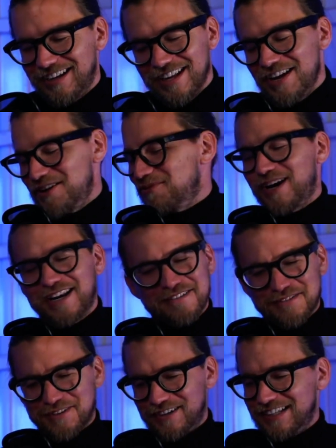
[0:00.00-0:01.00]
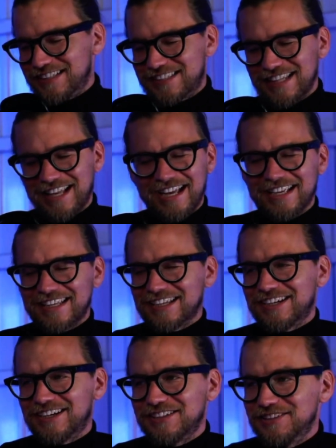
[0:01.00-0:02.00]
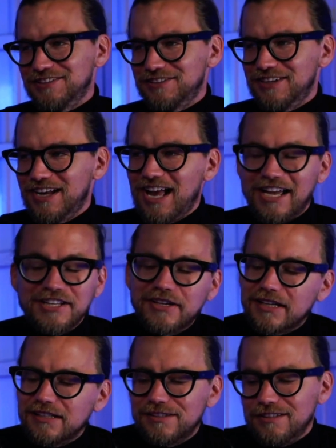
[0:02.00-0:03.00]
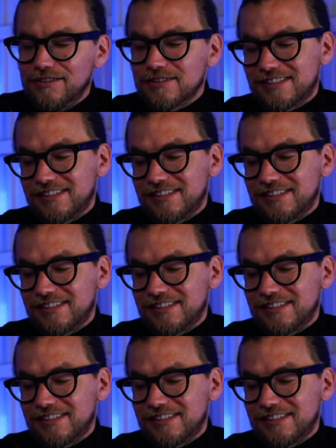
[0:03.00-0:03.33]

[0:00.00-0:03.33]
whatever. It's like and you can use this